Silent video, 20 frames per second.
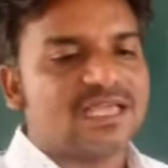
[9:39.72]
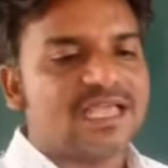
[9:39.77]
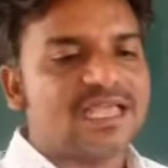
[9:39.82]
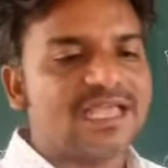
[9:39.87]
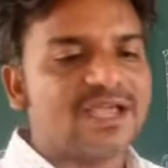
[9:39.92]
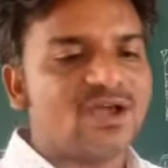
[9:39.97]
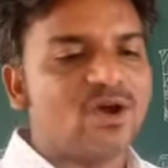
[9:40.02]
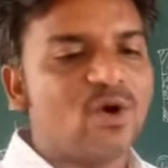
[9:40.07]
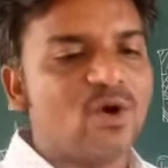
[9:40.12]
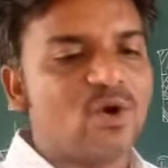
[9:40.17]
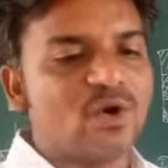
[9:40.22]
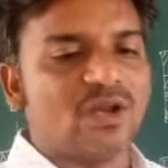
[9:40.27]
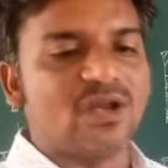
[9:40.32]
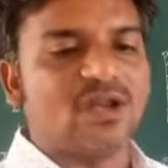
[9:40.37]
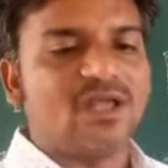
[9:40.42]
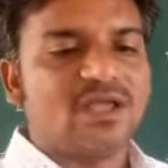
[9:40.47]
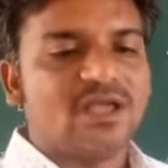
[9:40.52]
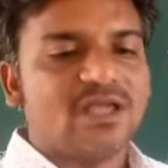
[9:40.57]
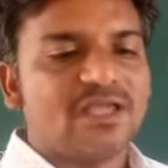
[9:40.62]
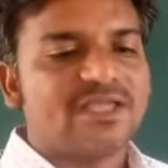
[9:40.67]

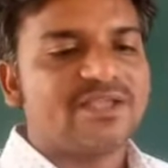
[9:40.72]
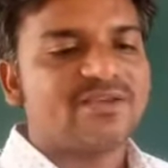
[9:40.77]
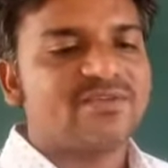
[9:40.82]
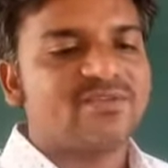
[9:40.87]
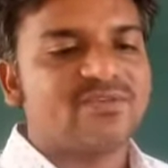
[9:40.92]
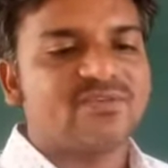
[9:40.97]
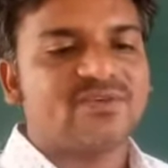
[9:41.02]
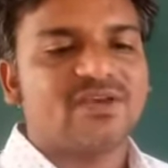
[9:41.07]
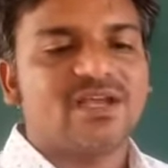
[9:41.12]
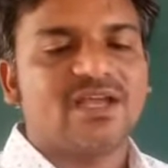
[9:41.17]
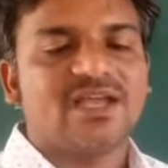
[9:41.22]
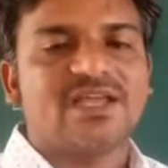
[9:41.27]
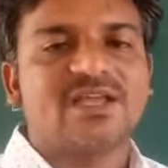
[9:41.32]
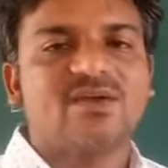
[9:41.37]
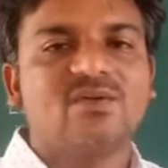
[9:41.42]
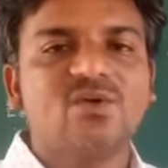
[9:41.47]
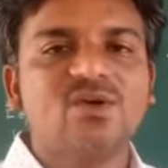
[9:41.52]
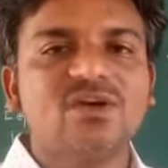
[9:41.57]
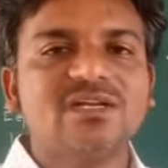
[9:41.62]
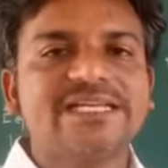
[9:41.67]
hole. If a
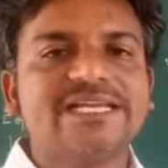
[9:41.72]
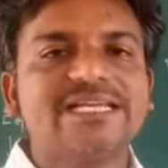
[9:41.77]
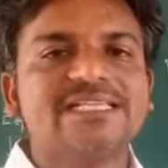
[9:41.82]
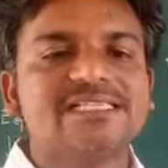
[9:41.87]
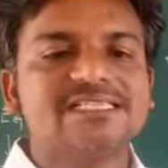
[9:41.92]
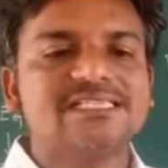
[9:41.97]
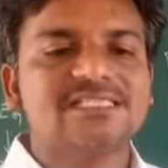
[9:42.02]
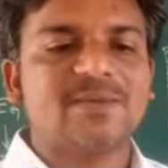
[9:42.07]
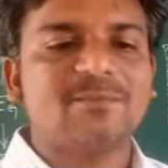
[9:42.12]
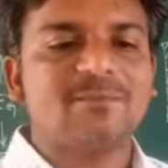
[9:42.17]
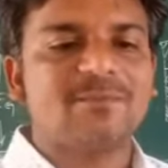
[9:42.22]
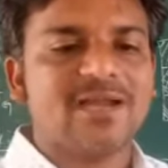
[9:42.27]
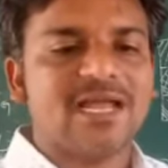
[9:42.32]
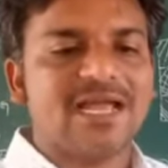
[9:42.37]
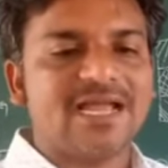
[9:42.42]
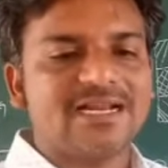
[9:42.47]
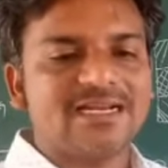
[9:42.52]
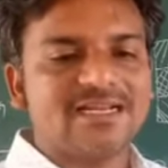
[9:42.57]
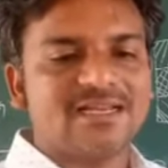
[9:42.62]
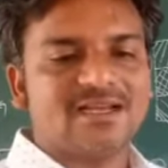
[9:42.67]
voltage is
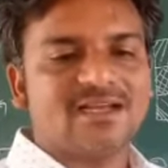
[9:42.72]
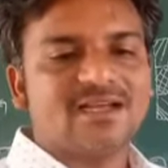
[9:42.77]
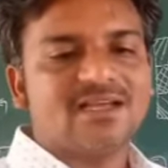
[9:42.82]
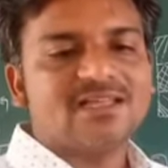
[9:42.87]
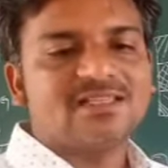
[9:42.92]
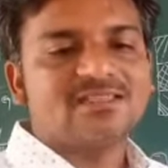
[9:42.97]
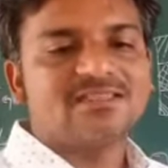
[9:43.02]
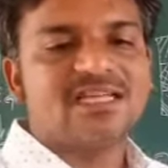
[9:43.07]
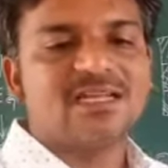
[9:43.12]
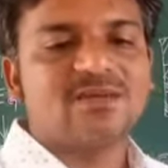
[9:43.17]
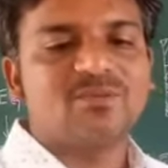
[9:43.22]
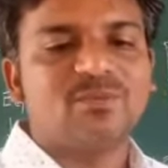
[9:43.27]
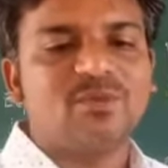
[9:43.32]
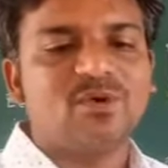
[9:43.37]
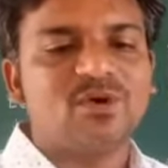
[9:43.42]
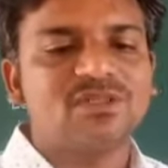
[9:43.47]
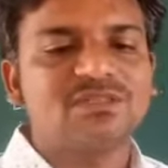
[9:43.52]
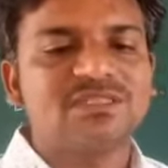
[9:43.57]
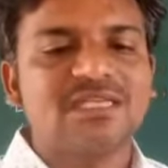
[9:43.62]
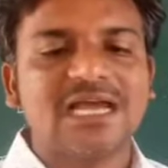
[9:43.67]
applied, then
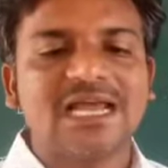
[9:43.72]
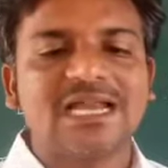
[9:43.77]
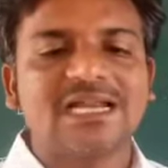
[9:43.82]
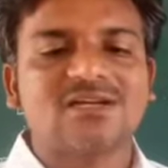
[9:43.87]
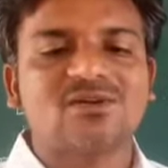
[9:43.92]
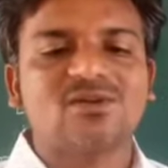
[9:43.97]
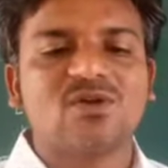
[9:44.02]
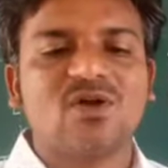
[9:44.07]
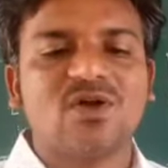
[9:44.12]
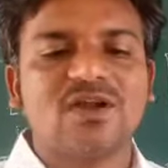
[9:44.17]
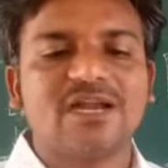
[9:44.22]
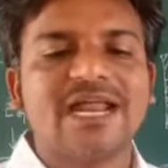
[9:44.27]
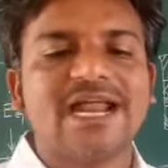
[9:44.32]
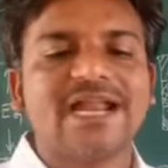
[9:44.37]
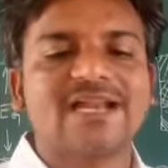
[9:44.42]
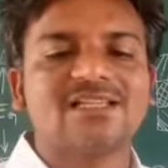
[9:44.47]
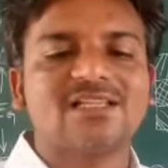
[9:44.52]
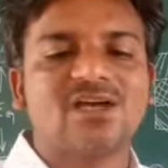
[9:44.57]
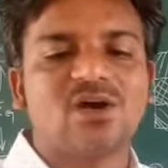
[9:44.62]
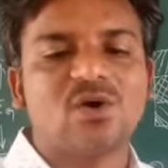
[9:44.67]
both the electron and
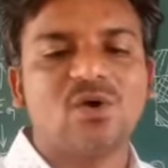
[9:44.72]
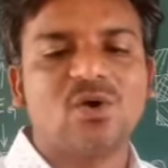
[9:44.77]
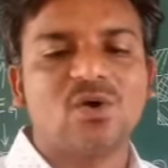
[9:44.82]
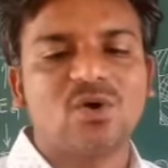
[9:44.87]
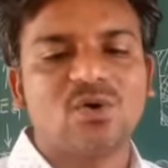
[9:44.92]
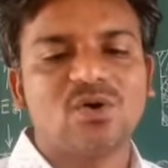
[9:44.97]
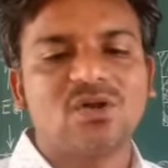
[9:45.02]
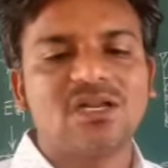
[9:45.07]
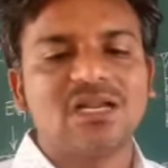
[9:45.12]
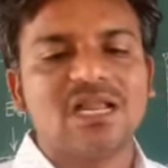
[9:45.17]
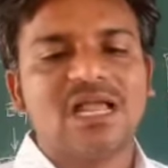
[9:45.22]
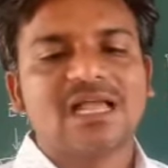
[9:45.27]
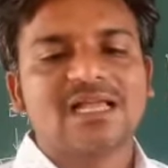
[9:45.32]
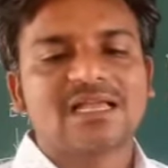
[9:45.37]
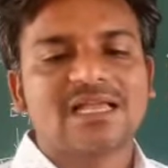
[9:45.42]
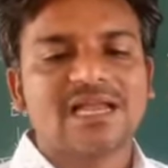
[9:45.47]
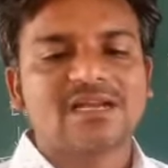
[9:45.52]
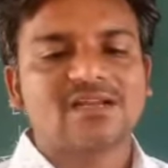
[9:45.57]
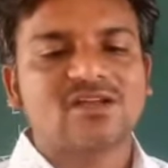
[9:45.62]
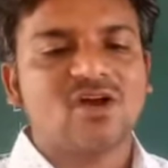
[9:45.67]
the hole
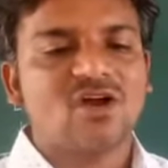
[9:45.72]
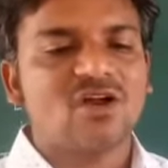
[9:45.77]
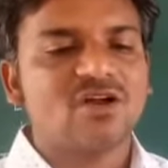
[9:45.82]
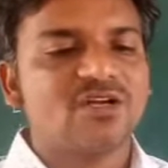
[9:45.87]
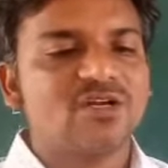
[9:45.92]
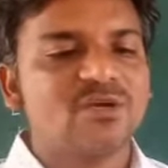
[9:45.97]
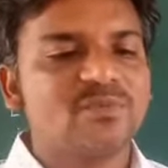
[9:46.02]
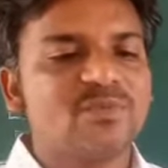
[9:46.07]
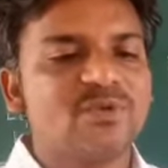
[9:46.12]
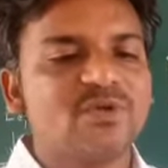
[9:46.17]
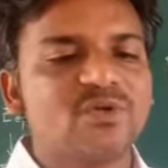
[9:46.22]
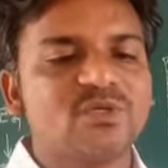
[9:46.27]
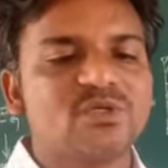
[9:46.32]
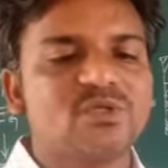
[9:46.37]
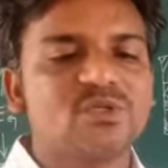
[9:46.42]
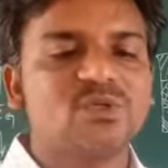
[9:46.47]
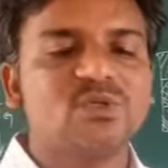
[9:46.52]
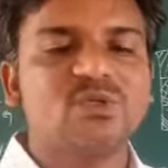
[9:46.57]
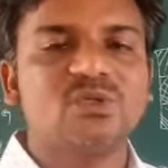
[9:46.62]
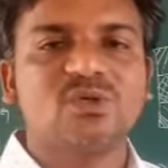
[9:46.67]
can contribute
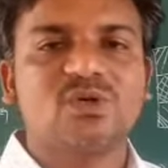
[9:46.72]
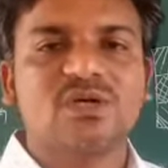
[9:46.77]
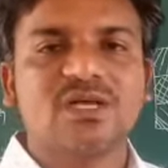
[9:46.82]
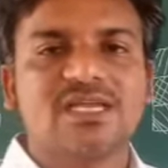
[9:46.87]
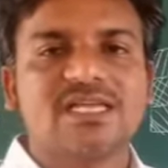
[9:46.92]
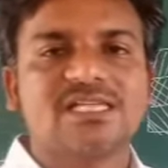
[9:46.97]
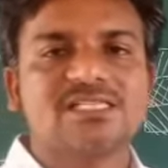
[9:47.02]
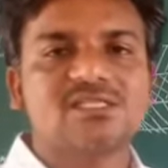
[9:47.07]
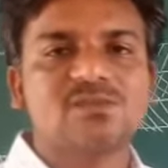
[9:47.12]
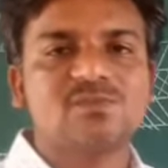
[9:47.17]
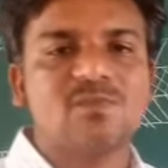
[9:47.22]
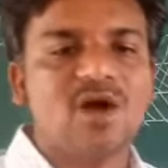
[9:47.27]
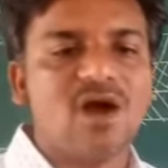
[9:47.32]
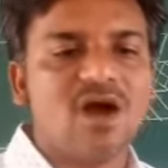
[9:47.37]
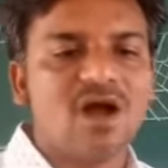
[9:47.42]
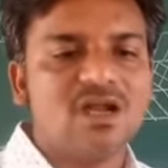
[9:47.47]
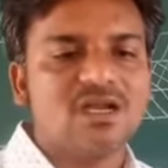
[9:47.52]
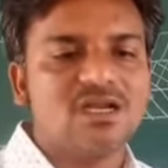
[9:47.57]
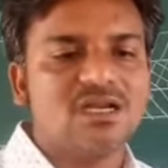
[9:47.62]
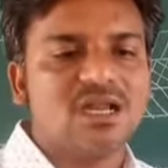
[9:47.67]
to a
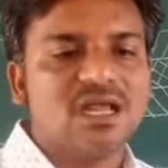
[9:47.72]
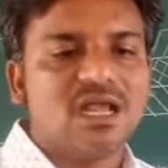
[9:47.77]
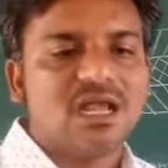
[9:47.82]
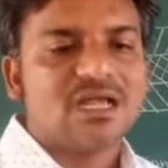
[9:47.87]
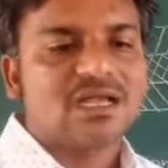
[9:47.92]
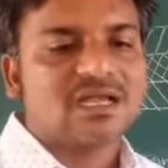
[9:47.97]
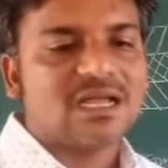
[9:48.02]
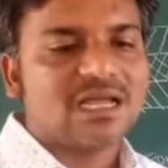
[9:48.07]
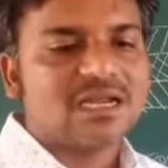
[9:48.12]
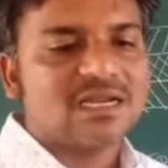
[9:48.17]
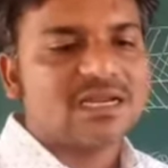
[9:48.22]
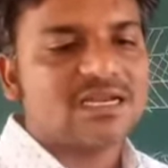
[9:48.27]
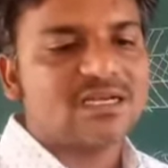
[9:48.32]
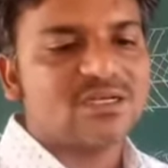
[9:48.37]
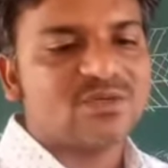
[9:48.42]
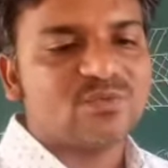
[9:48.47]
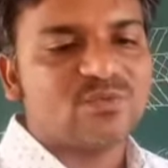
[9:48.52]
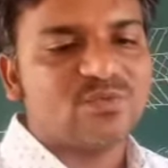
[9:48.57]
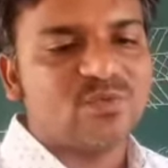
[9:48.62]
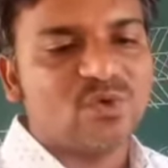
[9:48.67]
small
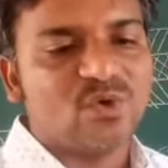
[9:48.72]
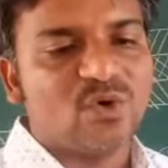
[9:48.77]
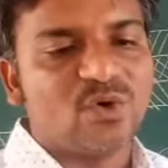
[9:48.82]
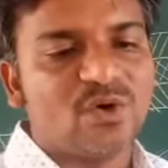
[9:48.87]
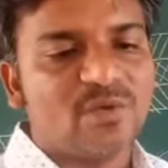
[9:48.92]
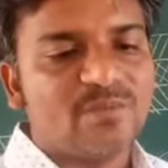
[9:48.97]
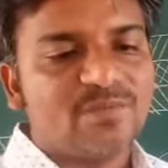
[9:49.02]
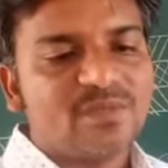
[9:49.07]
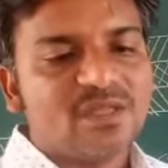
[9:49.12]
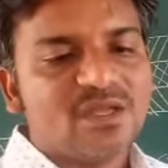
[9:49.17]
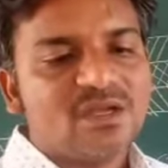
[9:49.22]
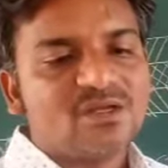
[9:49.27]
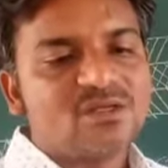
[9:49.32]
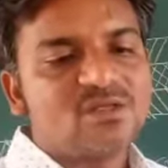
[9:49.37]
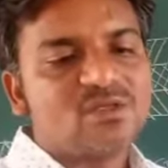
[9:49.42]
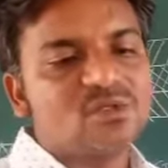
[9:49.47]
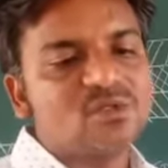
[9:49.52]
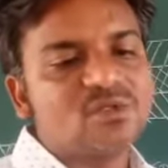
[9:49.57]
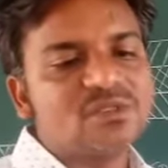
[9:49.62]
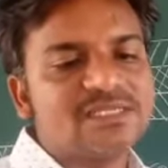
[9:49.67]
current flow. Due
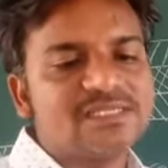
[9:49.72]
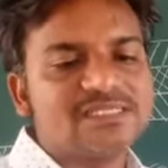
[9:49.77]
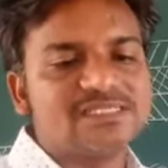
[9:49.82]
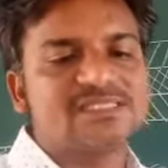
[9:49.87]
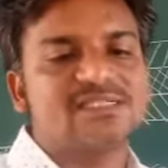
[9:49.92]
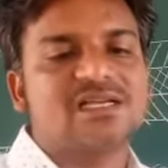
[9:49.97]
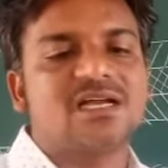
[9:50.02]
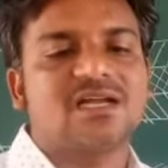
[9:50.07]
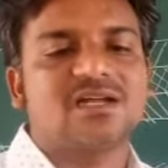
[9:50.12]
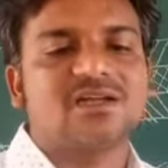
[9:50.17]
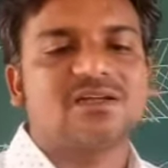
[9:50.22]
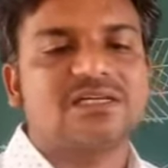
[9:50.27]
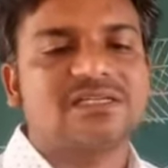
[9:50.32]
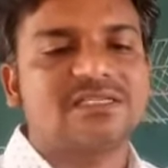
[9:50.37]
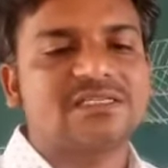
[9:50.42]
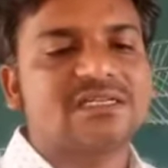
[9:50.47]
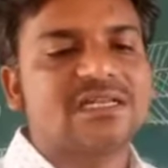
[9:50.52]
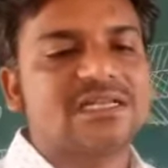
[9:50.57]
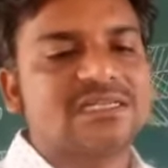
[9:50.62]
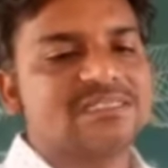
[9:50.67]
to this, it
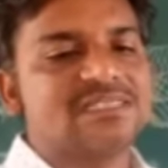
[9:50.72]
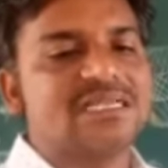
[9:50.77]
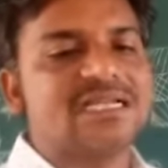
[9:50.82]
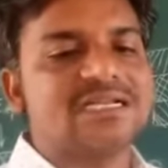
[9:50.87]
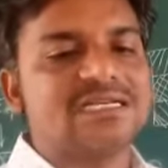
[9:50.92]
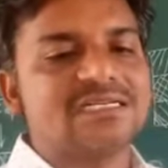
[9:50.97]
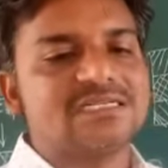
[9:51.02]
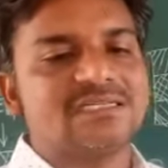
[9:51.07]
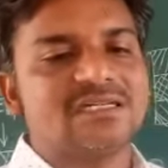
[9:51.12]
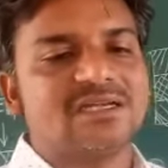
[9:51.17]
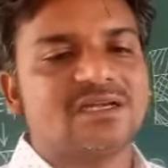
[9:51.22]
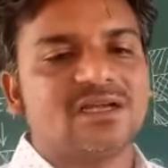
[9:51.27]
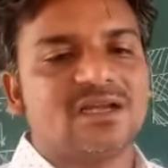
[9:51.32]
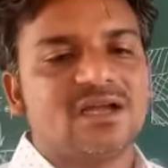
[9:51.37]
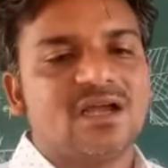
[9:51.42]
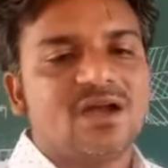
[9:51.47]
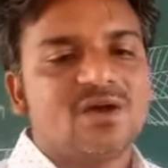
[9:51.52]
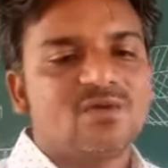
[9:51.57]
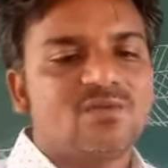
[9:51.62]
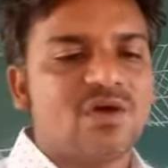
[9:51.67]
doesn't
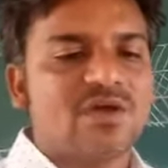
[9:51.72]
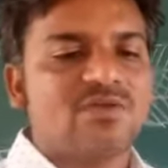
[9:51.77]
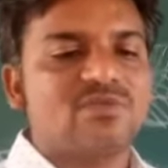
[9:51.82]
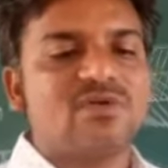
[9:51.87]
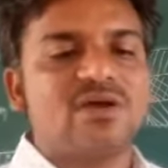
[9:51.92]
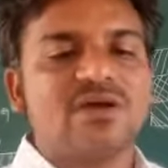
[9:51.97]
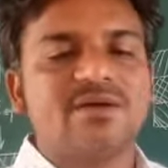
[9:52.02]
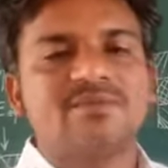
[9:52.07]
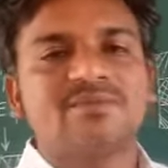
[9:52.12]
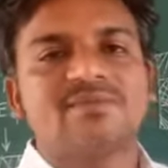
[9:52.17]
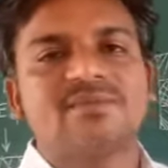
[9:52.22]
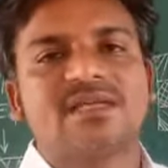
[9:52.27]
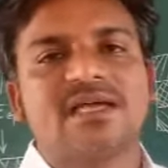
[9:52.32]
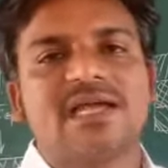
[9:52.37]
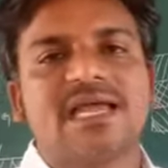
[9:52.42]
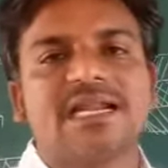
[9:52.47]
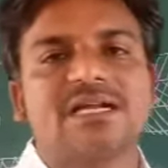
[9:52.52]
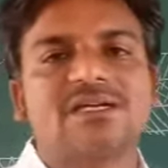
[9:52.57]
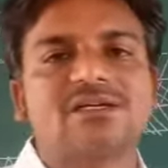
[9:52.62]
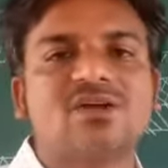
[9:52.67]
perform the
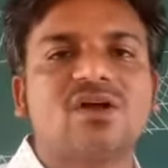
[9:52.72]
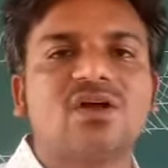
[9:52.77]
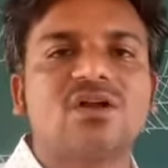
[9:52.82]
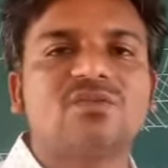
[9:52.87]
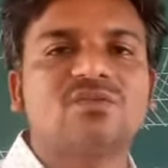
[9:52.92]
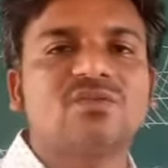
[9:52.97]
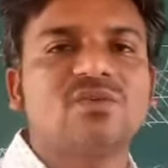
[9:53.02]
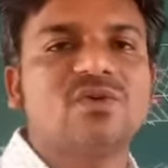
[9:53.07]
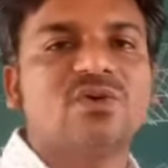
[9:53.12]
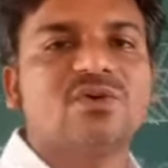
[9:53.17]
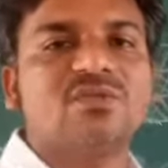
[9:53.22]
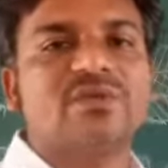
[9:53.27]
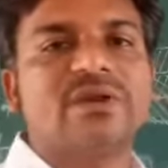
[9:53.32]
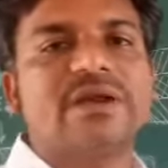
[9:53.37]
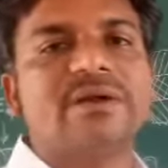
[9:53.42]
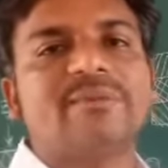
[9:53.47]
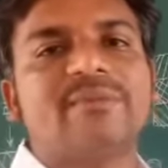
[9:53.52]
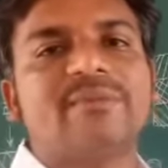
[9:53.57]
electron flow from